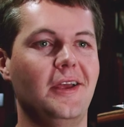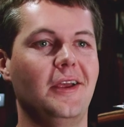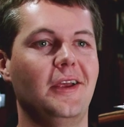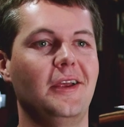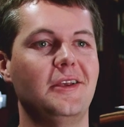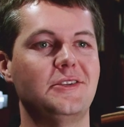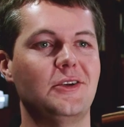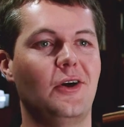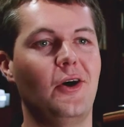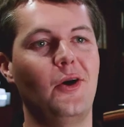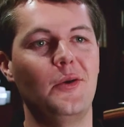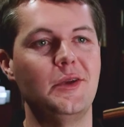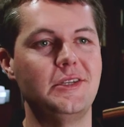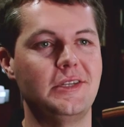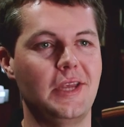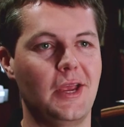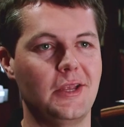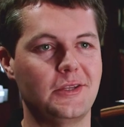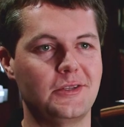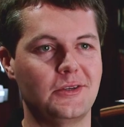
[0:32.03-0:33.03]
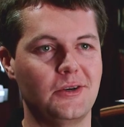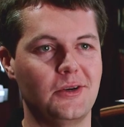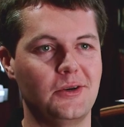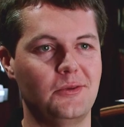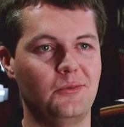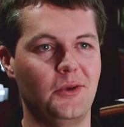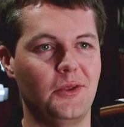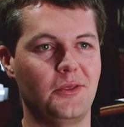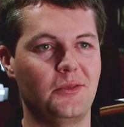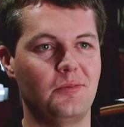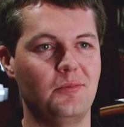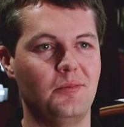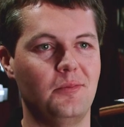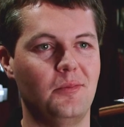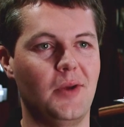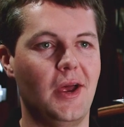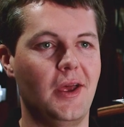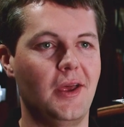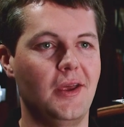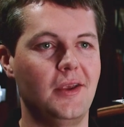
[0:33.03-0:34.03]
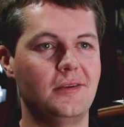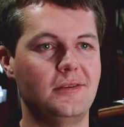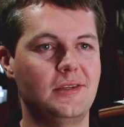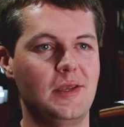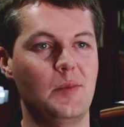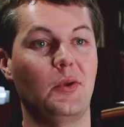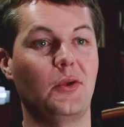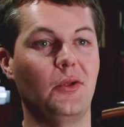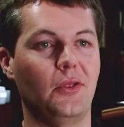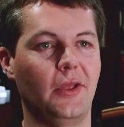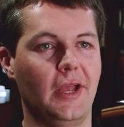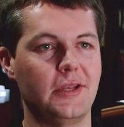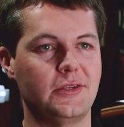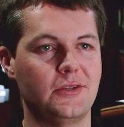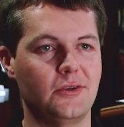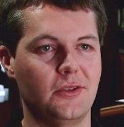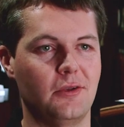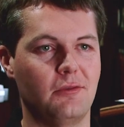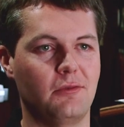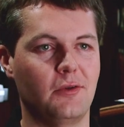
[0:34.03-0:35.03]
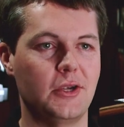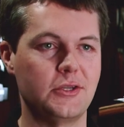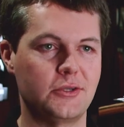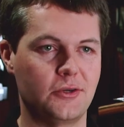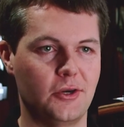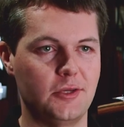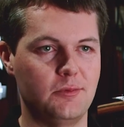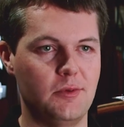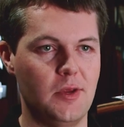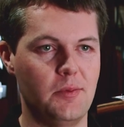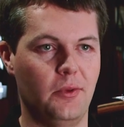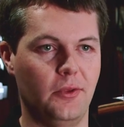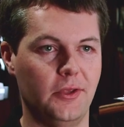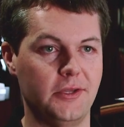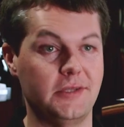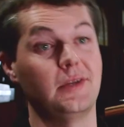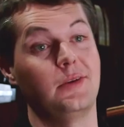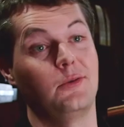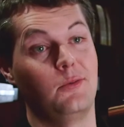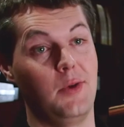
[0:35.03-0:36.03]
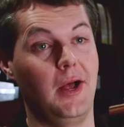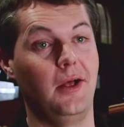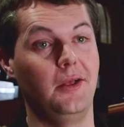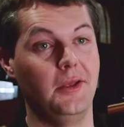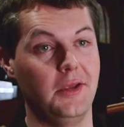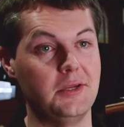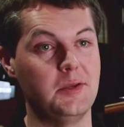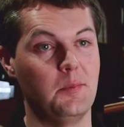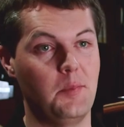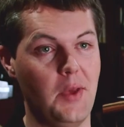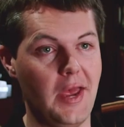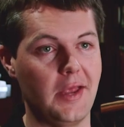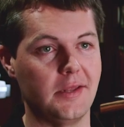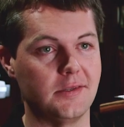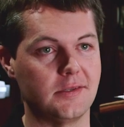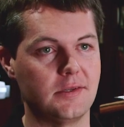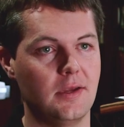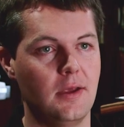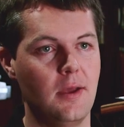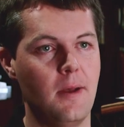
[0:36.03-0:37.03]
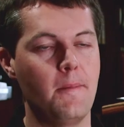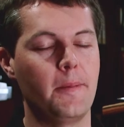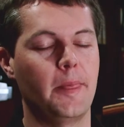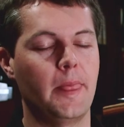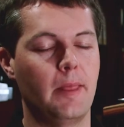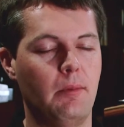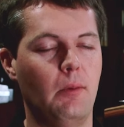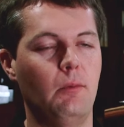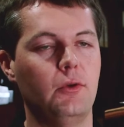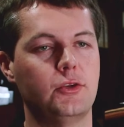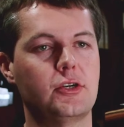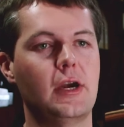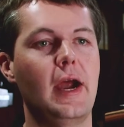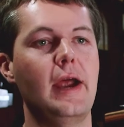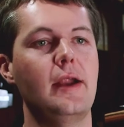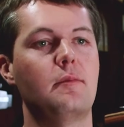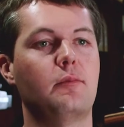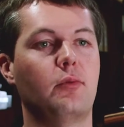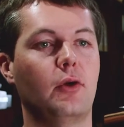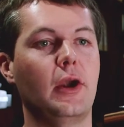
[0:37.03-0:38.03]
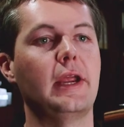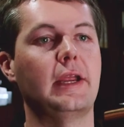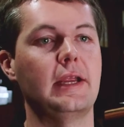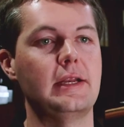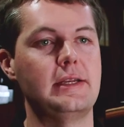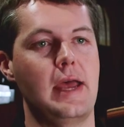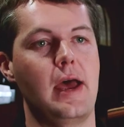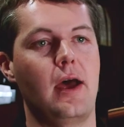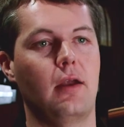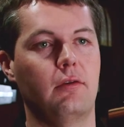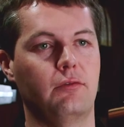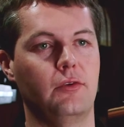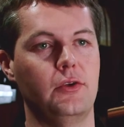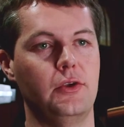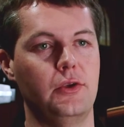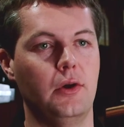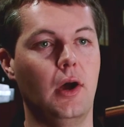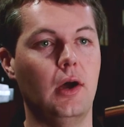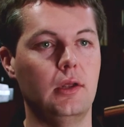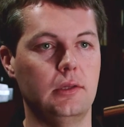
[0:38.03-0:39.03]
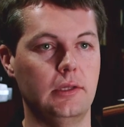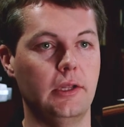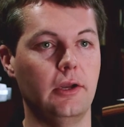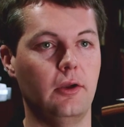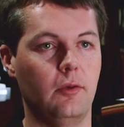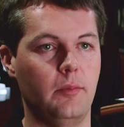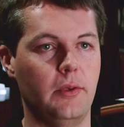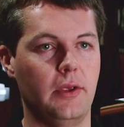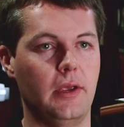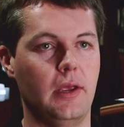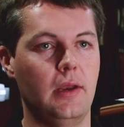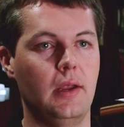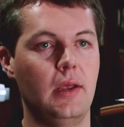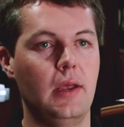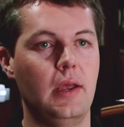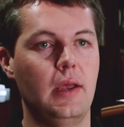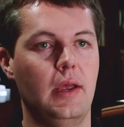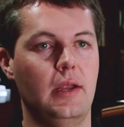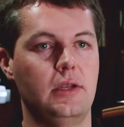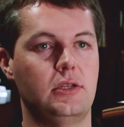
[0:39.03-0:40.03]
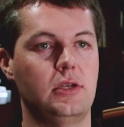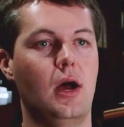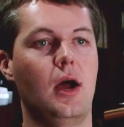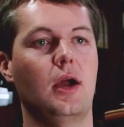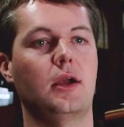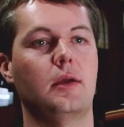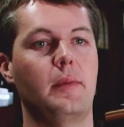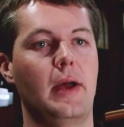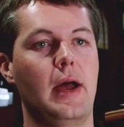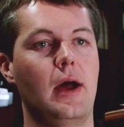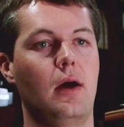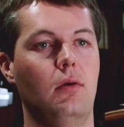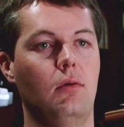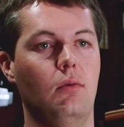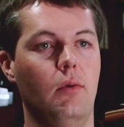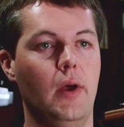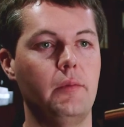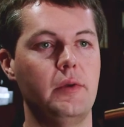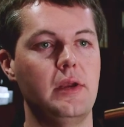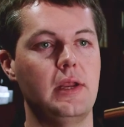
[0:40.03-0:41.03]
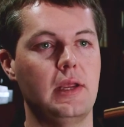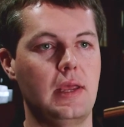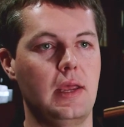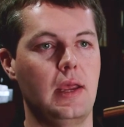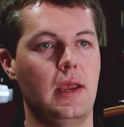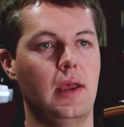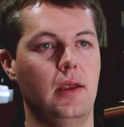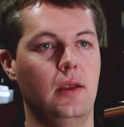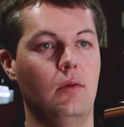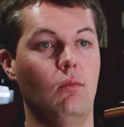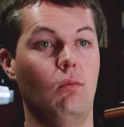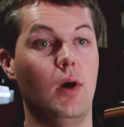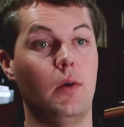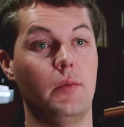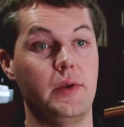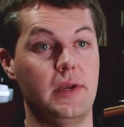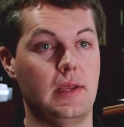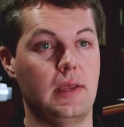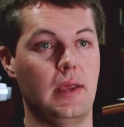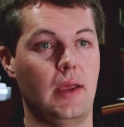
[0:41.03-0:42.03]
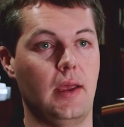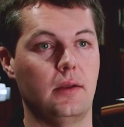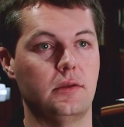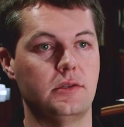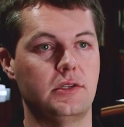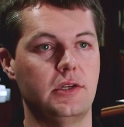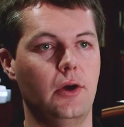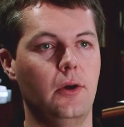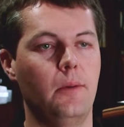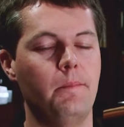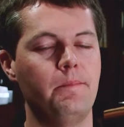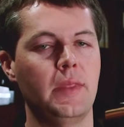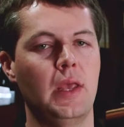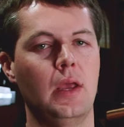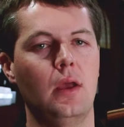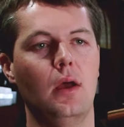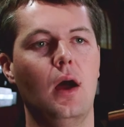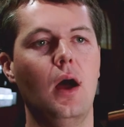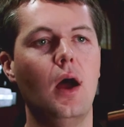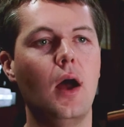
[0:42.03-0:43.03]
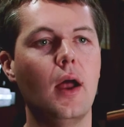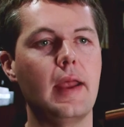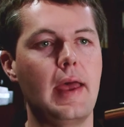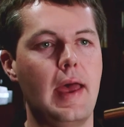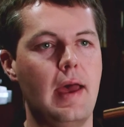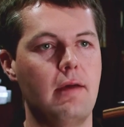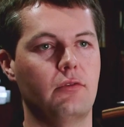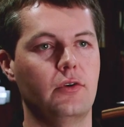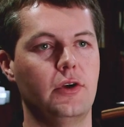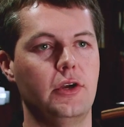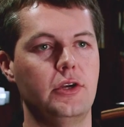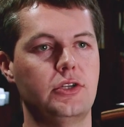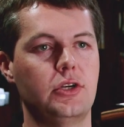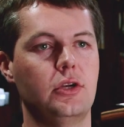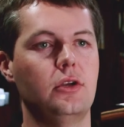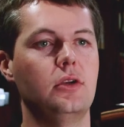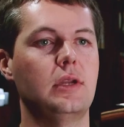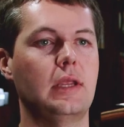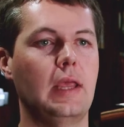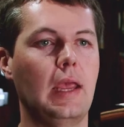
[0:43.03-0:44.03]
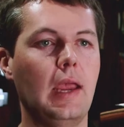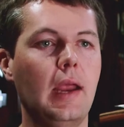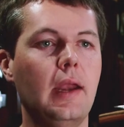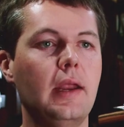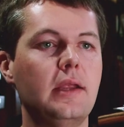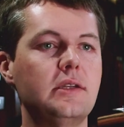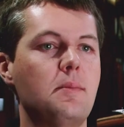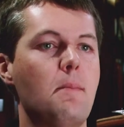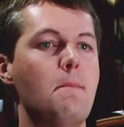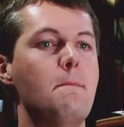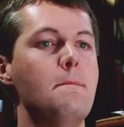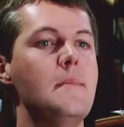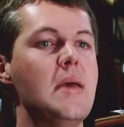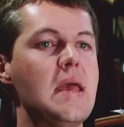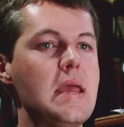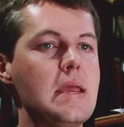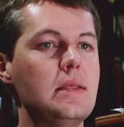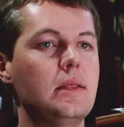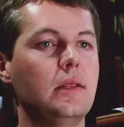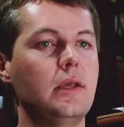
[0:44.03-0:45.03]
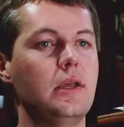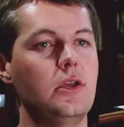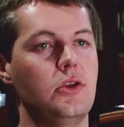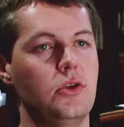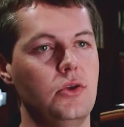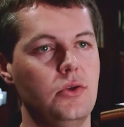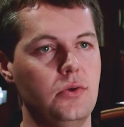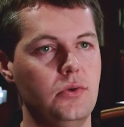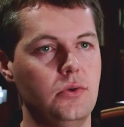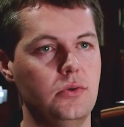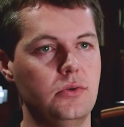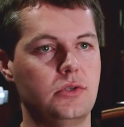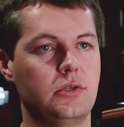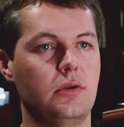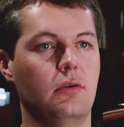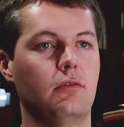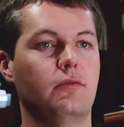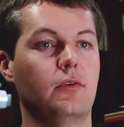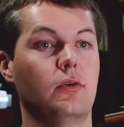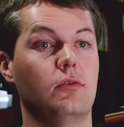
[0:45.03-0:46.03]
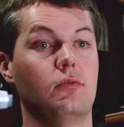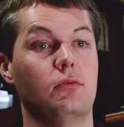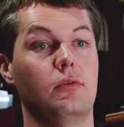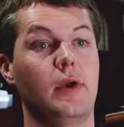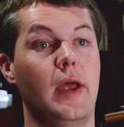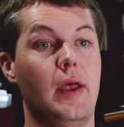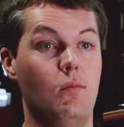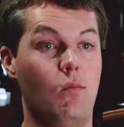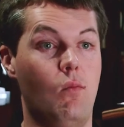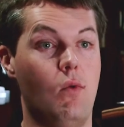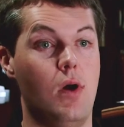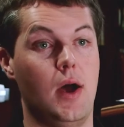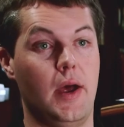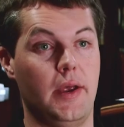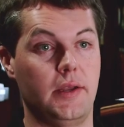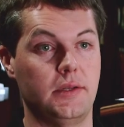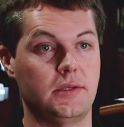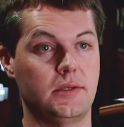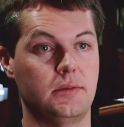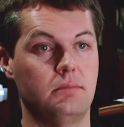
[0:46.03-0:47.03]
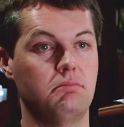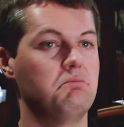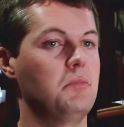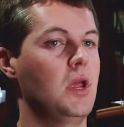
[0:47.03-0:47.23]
is always answered with my typical answer that frustrates people is, well, it depends. But we'll try to break it down for you a little bit and talk about when we decant and what we decant. So on average, decanting's mainly used for red wines.